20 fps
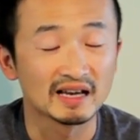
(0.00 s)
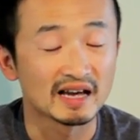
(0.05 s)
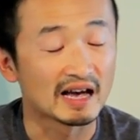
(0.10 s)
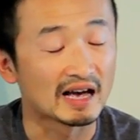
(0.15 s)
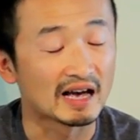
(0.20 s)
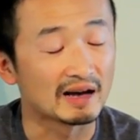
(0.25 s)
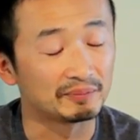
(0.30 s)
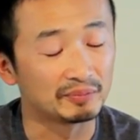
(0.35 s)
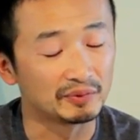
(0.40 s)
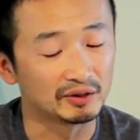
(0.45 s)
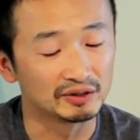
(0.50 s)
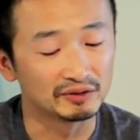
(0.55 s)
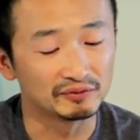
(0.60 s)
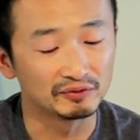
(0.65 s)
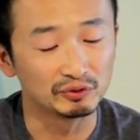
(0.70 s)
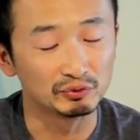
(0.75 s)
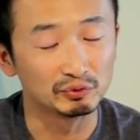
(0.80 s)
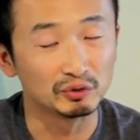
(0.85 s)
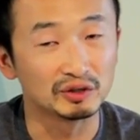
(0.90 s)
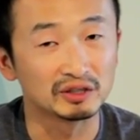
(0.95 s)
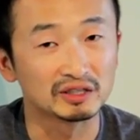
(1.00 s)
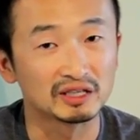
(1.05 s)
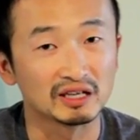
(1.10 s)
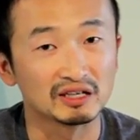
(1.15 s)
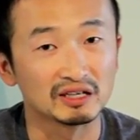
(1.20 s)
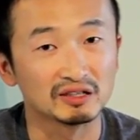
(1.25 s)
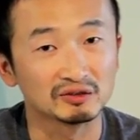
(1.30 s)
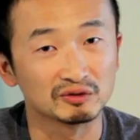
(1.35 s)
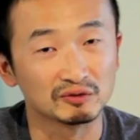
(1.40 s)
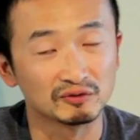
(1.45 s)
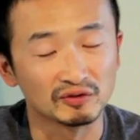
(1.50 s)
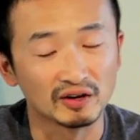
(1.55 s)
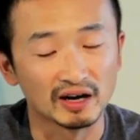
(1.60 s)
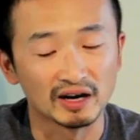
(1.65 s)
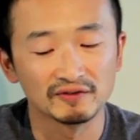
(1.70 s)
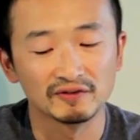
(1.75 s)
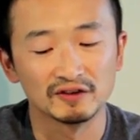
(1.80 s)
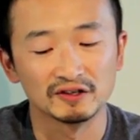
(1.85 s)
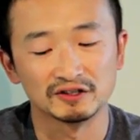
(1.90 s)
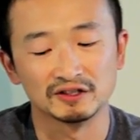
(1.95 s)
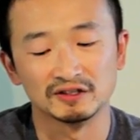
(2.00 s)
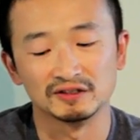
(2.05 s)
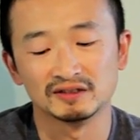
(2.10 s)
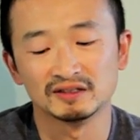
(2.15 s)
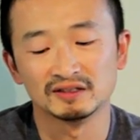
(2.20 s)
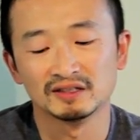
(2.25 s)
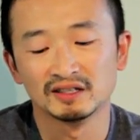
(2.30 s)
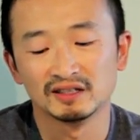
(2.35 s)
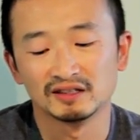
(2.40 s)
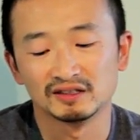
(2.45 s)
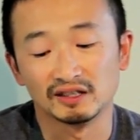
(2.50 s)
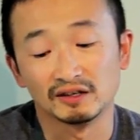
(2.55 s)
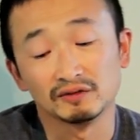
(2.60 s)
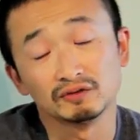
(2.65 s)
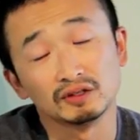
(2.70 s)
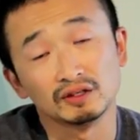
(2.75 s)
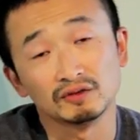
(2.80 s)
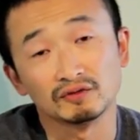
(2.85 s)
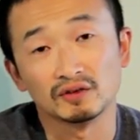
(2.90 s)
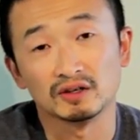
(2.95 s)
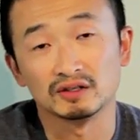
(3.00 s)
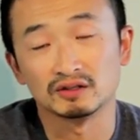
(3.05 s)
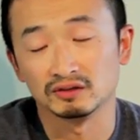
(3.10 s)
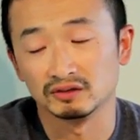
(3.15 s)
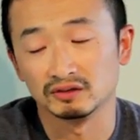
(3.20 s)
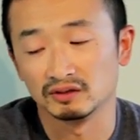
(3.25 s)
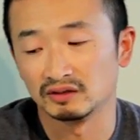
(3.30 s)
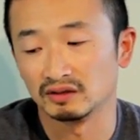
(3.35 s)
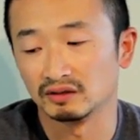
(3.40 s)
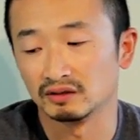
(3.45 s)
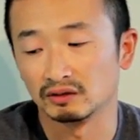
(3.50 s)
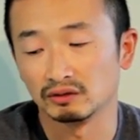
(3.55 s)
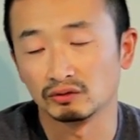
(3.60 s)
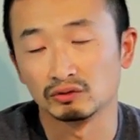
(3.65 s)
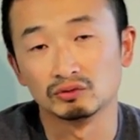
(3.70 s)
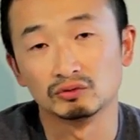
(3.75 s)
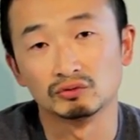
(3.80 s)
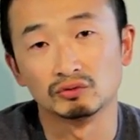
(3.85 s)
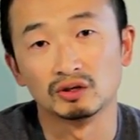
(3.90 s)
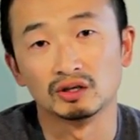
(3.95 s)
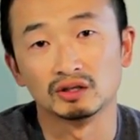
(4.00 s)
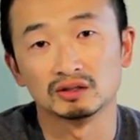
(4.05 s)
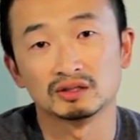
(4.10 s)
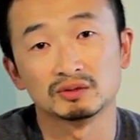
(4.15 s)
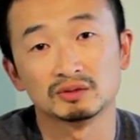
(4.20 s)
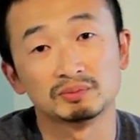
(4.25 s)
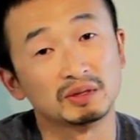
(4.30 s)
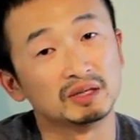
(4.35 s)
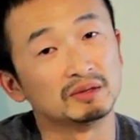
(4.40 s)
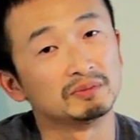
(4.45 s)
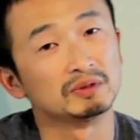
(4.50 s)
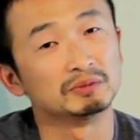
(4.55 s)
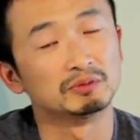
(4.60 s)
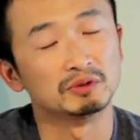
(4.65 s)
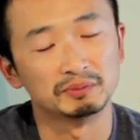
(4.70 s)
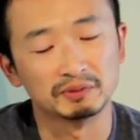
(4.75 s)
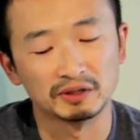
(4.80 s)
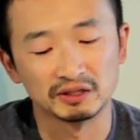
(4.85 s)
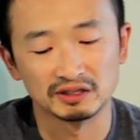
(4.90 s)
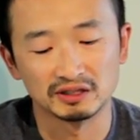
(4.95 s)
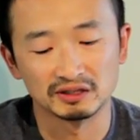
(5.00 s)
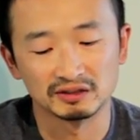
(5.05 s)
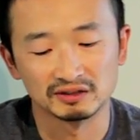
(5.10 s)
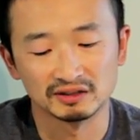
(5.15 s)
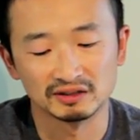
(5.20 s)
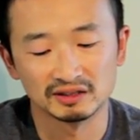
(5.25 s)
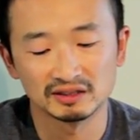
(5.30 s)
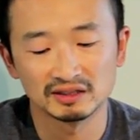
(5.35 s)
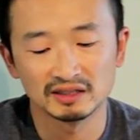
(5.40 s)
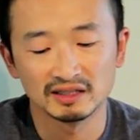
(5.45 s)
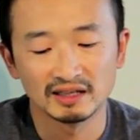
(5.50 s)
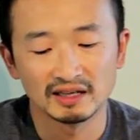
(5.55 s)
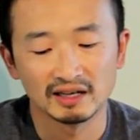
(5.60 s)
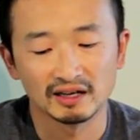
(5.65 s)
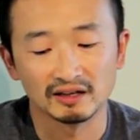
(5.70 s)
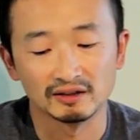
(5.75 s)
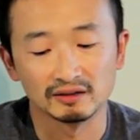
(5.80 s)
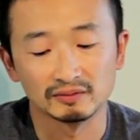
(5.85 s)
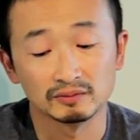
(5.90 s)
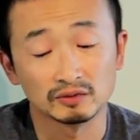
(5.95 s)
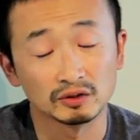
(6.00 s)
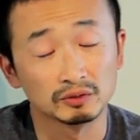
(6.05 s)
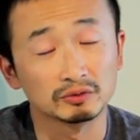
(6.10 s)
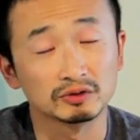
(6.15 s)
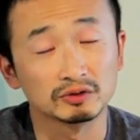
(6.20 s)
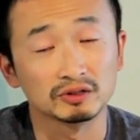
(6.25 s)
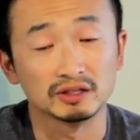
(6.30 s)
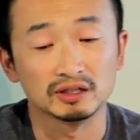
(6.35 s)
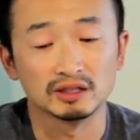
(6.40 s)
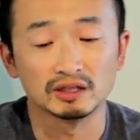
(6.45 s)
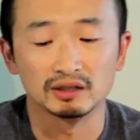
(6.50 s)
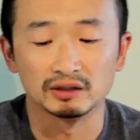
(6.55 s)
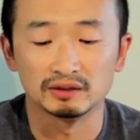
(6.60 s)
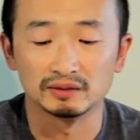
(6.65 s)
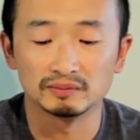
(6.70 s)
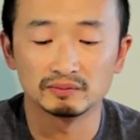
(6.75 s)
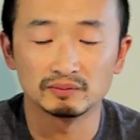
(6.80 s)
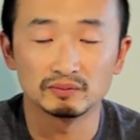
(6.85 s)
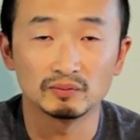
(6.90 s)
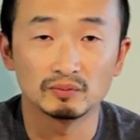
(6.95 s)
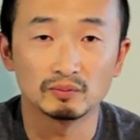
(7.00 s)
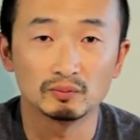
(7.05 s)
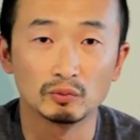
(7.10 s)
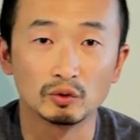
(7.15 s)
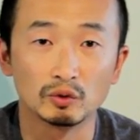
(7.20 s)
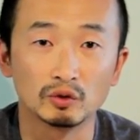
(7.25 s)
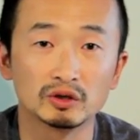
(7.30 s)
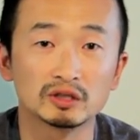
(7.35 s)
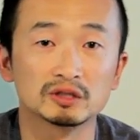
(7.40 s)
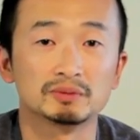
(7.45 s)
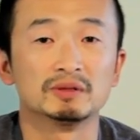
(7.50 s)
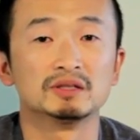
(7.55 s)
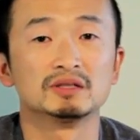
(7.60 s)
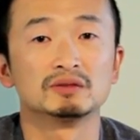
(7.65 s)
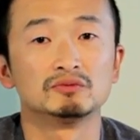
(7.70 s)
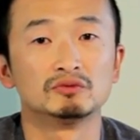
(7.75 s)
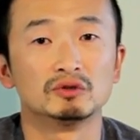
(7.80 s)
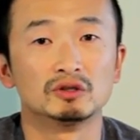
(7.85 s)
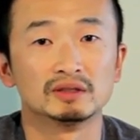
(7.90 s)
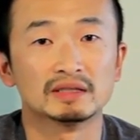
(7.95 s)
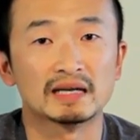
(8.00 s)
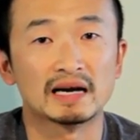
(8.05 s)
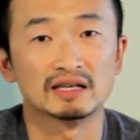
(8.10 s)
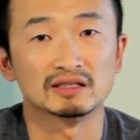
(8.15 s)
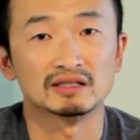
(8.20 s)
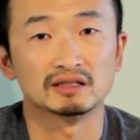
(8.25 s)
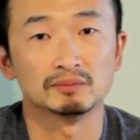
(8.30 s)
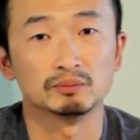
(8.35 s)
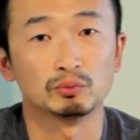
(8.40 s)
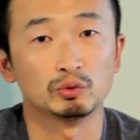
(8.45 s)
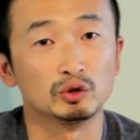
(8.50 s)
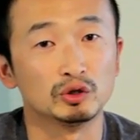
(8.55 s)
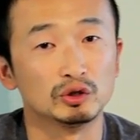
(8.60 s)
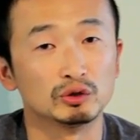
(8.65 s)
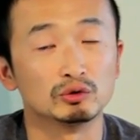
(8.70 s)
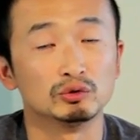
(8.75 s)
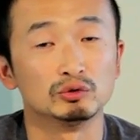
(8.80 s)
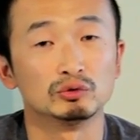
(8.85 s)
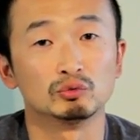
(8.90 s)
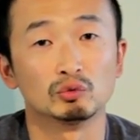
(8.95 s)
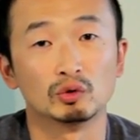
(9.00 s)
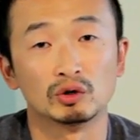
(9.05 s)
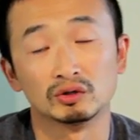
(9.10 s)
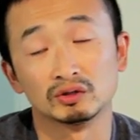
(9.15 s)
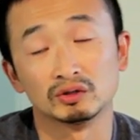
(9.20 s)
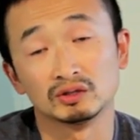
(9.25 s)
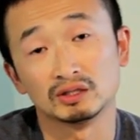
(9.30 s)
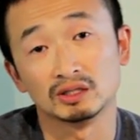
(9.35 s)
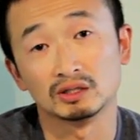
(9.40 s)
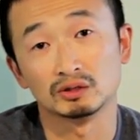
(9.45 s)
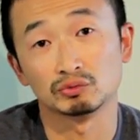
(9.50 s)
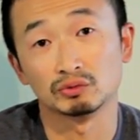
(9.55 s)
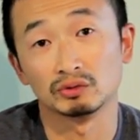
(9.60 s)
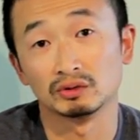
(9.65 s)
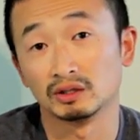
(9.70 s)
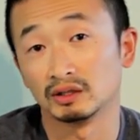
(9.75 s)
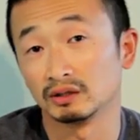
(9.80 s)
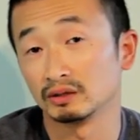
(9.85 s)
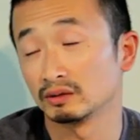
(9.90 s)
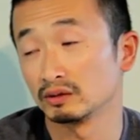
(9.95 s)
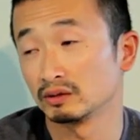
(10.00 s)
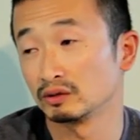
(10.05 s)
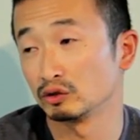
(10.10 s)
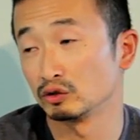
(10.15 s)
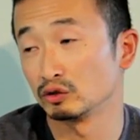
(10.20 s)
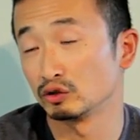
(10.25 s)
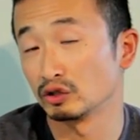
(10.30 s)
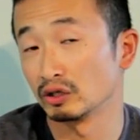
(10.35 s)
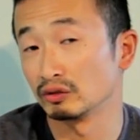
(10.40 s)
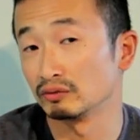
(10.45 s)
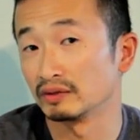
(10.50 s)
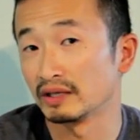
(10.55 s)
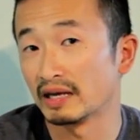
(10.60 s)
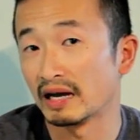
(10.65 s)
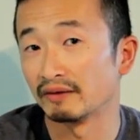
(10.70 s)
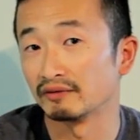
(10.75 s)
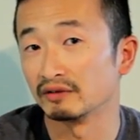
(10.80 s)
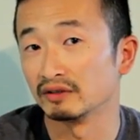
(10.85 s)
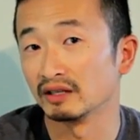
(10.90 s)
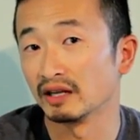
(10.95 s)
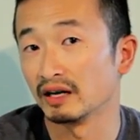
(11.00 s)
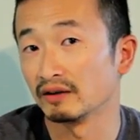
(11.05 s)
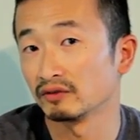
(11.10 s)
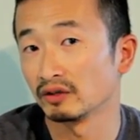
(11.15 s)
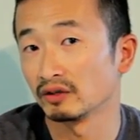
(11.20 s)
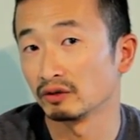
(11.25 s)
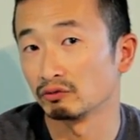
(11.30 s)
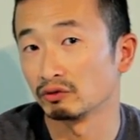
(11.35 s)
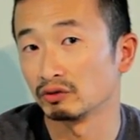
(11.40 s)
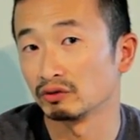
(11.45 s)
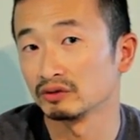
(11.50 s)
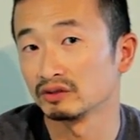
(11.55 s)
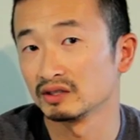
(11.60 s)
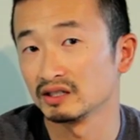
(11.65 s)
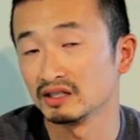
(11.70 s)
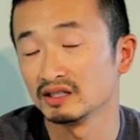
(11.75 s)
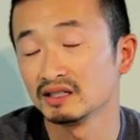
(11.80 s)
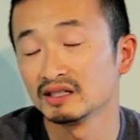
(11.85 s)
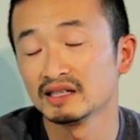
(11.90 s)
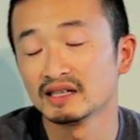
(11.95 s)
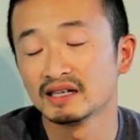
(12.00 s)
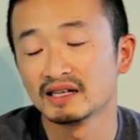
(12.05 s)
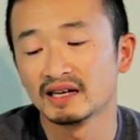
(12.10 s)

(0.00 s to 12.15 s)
Uh, but if you really get into fly fishing, definitely invest in, in a good rod, spend a bit more money on it. And typically a more expensive rod has a pretty good warranty as well. They generally have a lifetime warranty.